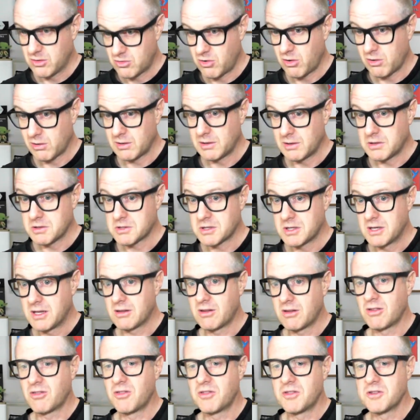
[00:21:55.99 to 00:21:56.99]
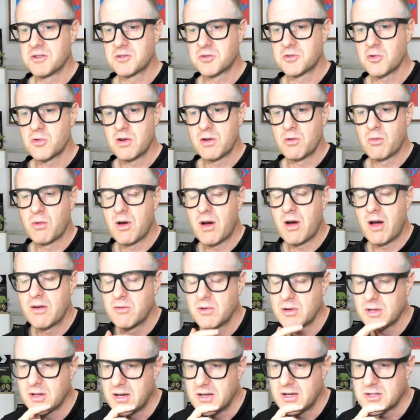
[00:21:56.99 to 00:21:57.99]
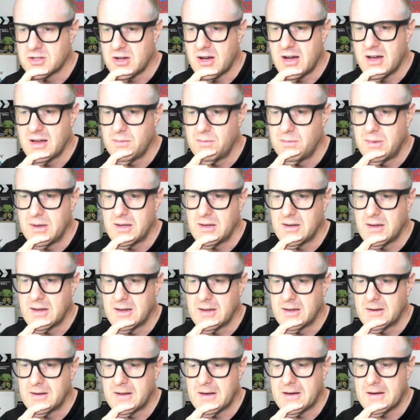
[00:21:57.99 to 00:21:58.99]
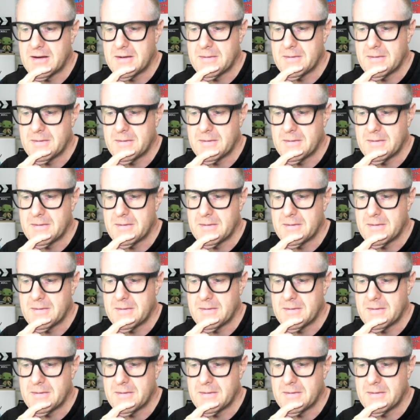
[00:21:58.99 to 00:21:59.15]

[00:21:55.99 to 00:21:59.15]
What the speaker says: totally disconnected to the story, where I realized I'd been in